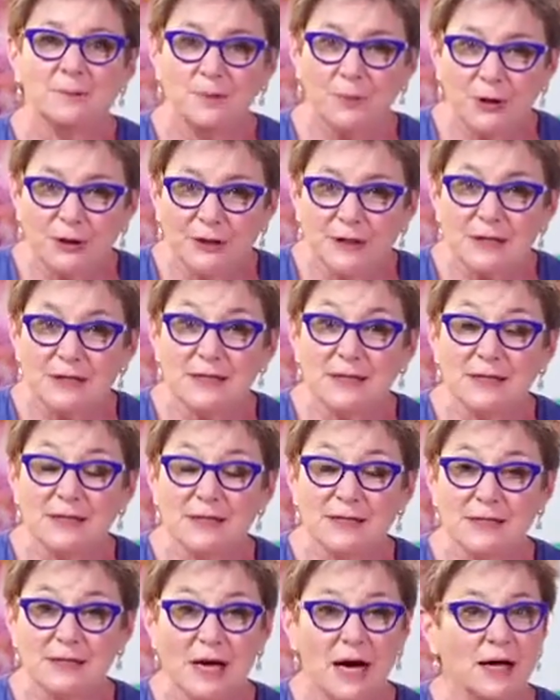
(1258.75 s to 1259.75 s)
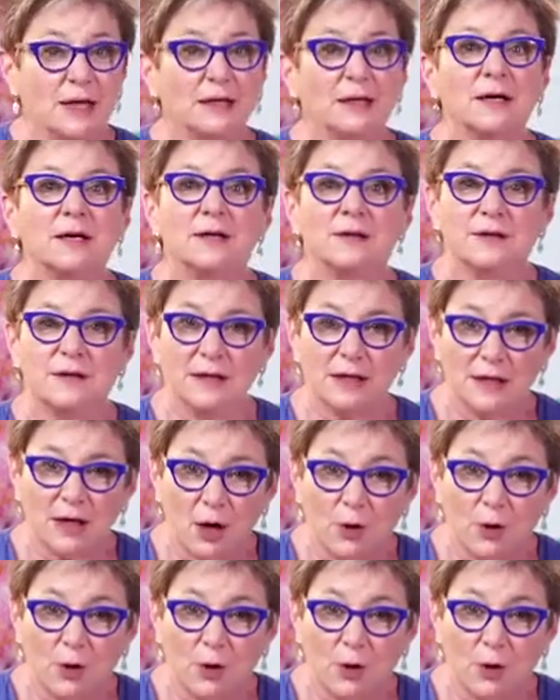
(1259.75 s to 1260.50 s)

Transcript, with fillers: Put this in the sun, the